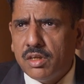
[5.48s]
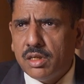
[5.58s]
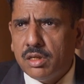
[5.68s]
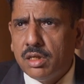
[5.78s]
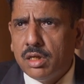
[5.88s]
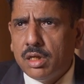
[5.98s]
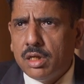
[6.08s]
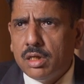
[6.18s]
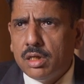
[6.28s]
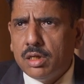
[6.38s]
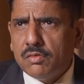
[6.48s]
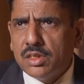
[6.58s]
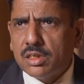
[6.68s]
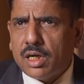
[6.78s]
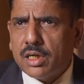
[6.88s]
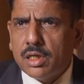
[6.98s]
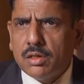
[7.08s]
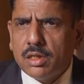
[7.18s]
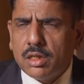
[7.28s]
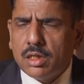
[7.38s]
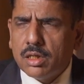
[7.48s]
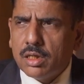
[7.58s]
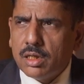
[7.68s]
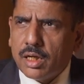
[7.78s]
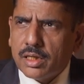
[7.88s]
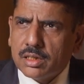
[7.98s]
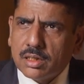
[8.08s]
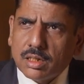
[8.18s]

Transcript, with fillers: when uh, we started uh, like